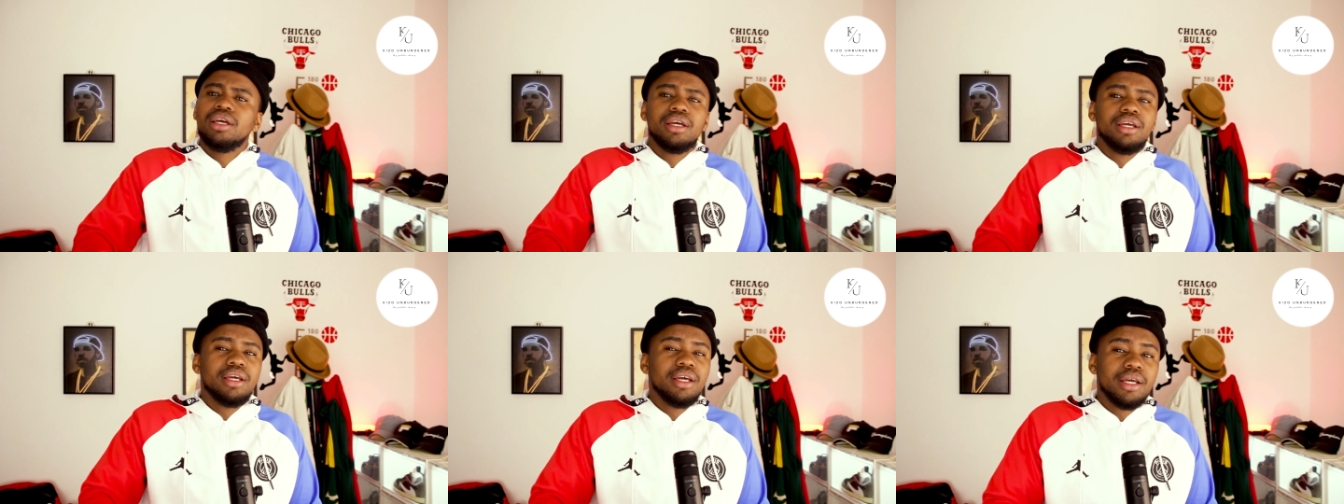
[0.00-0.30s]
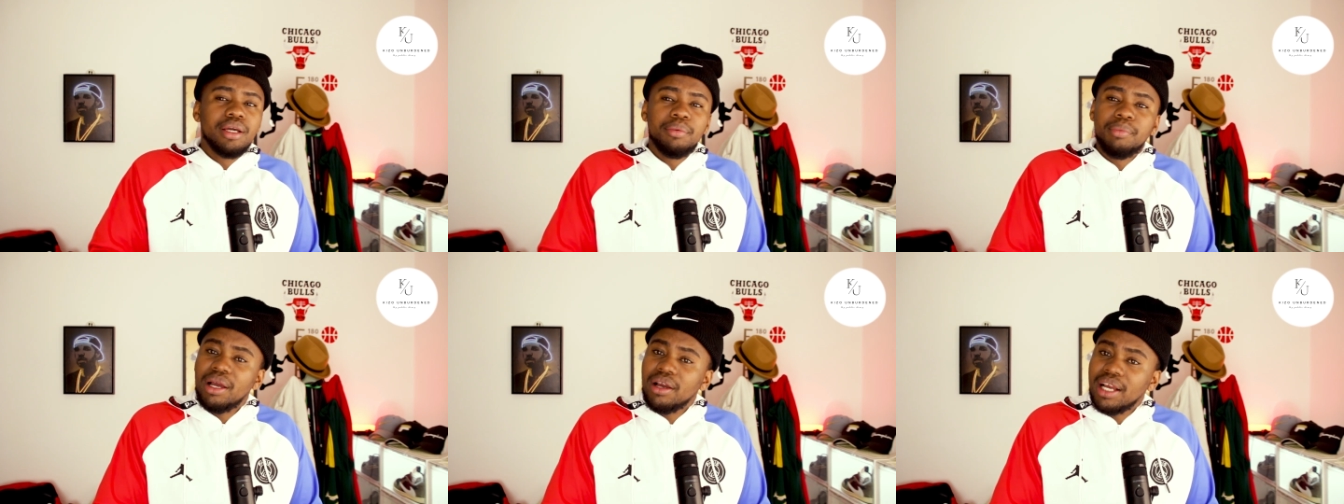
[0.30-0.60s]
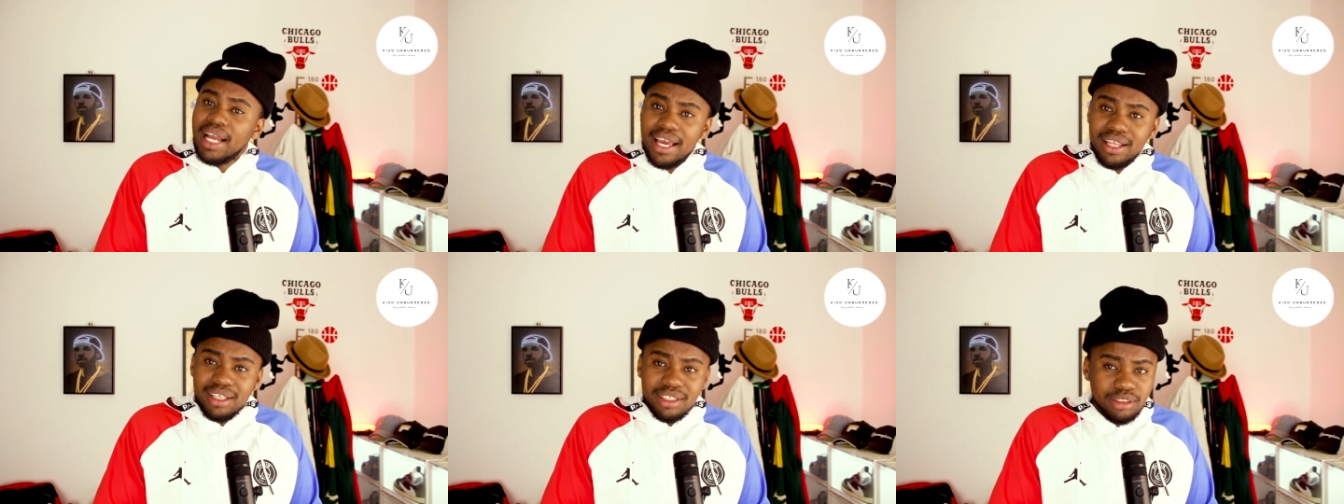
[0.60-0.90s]
Hey, my
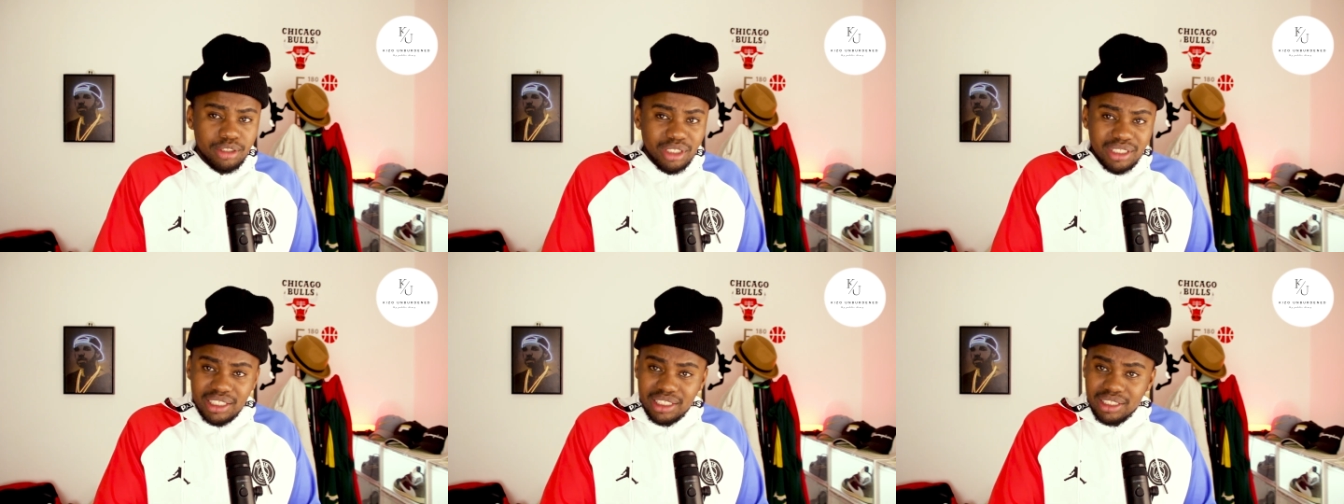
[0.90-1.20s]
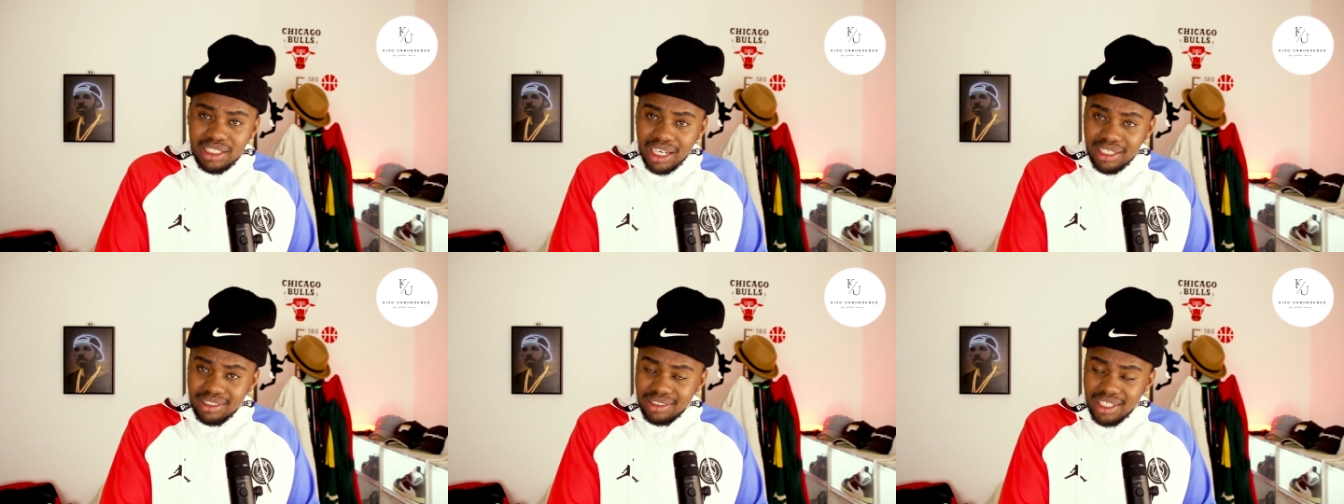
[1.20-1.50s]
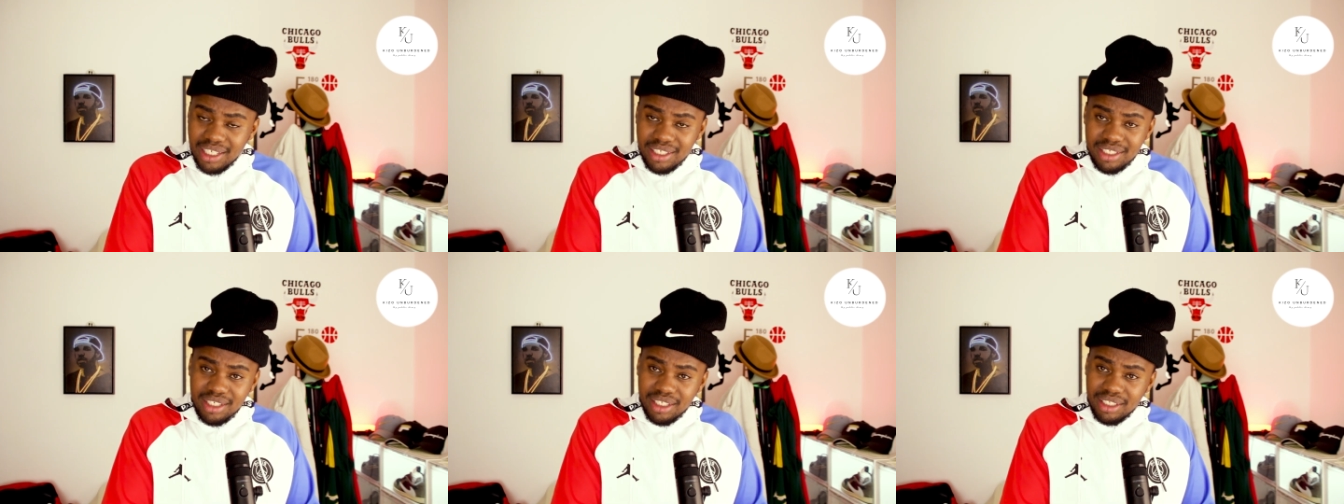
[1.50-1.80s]
guy, this is not a
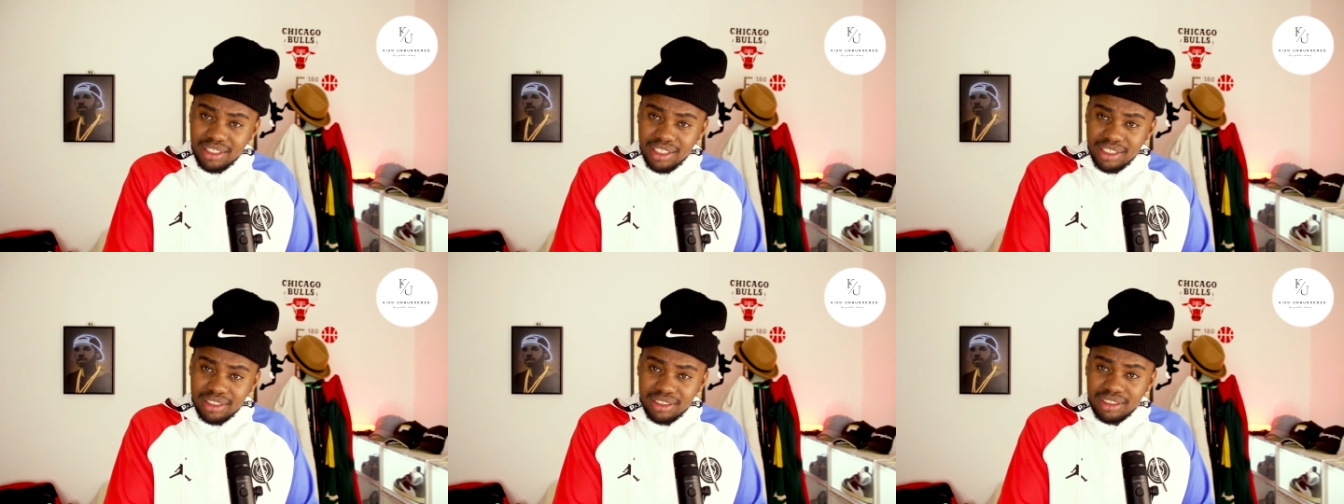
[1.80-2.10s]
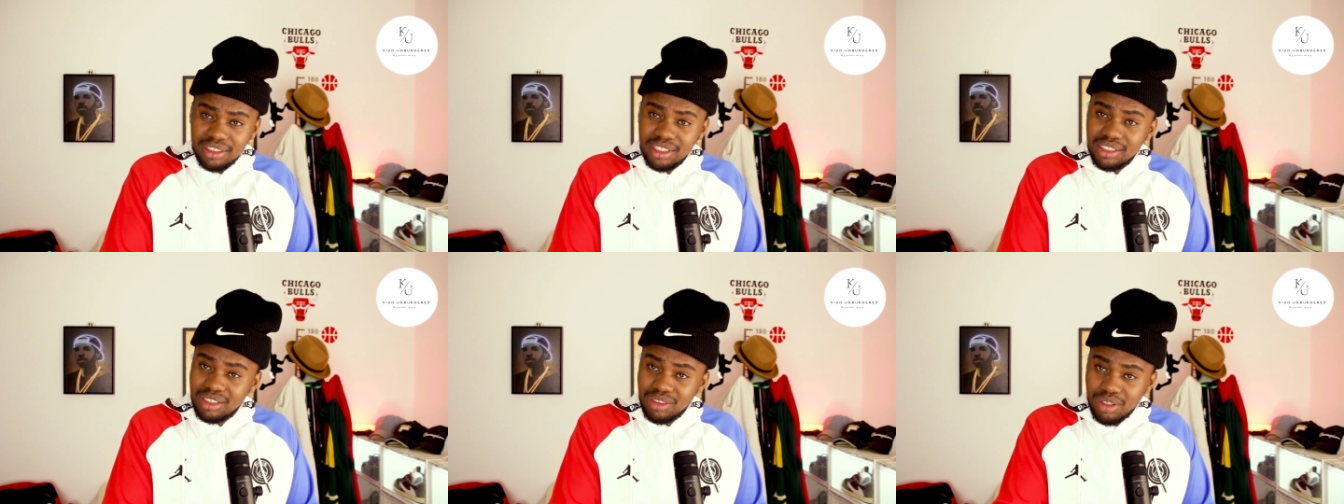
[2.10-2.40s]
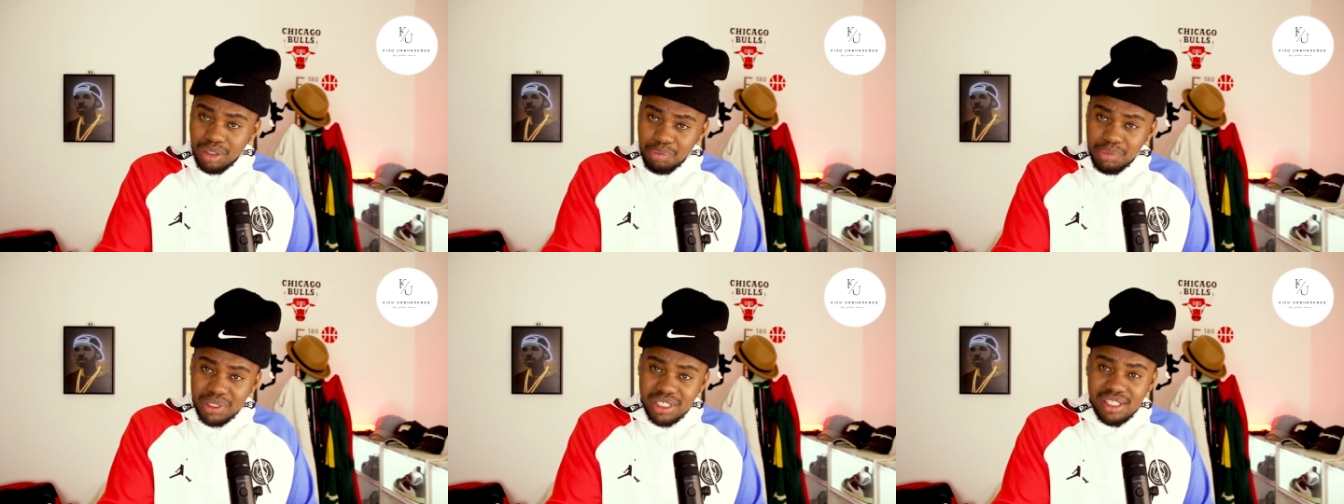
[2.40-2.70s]
transaction. This is
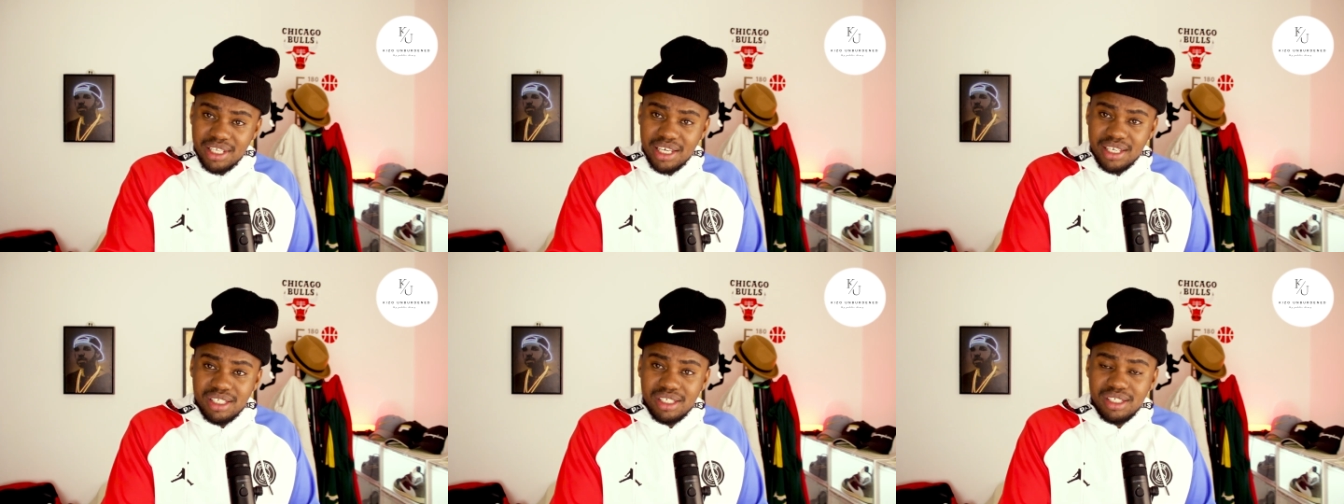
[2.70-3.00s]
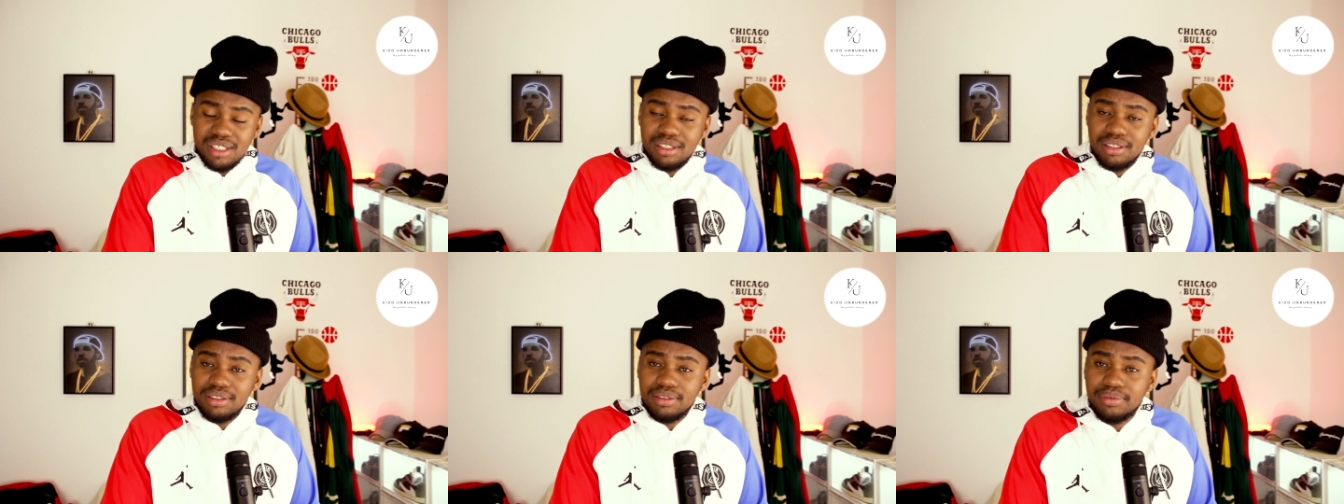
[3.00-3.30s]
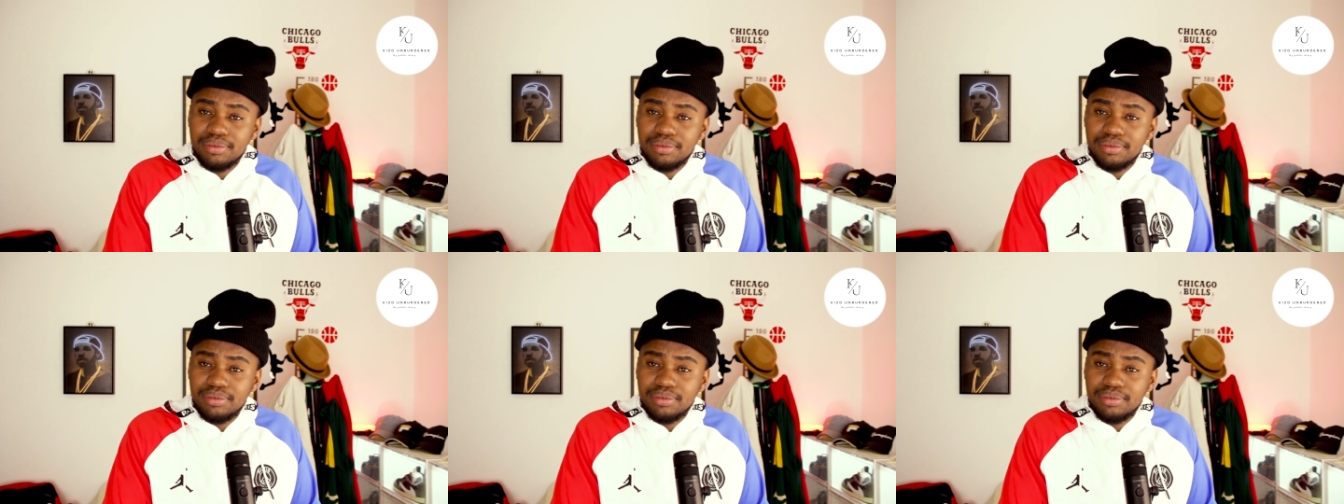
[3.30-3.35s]
not business.